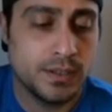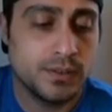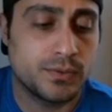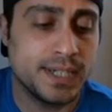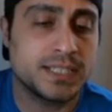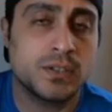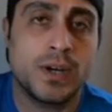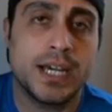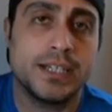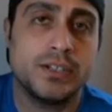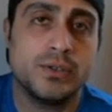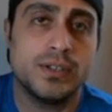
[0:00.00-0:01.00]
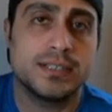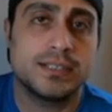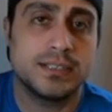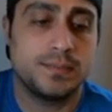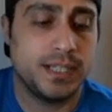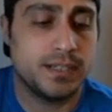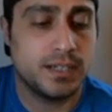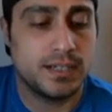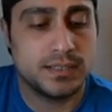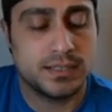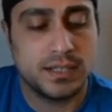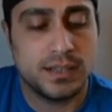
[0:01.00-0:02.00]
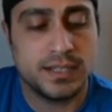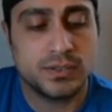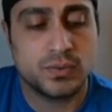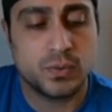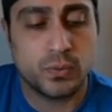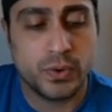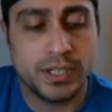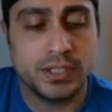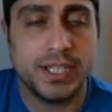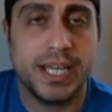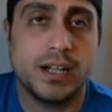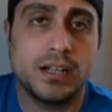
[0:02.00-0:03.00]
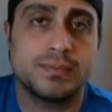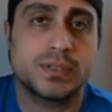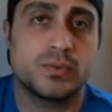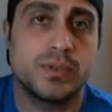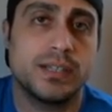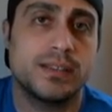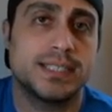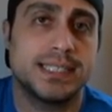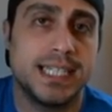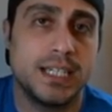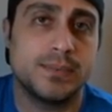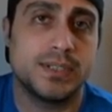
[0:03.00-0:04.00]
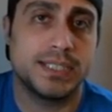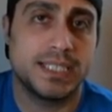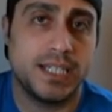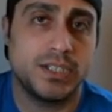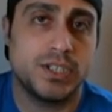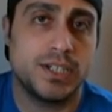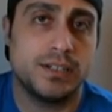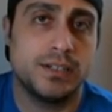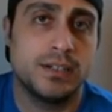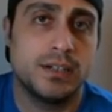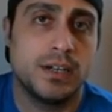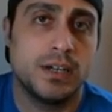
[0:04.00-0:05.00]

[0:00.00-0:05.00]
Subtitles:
The reason why I do this is because this really helps with the stabilization